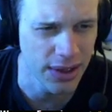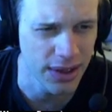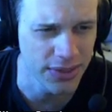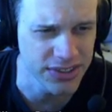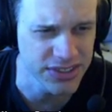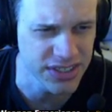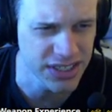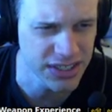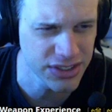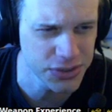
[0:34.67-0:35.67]
There's
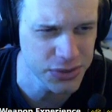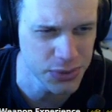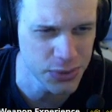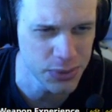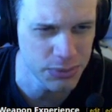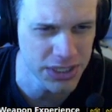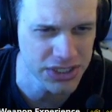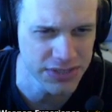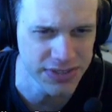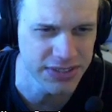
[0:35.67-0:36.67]
not too
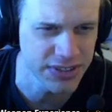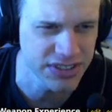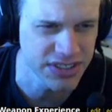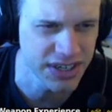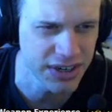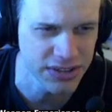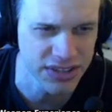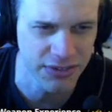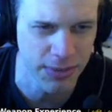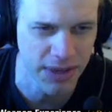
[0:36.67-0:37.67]
much of a difference in here
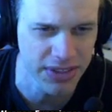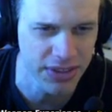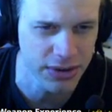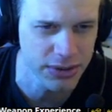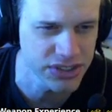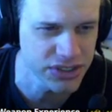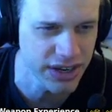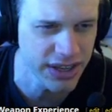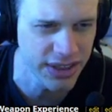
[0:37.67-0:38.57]
aside from having the crit strike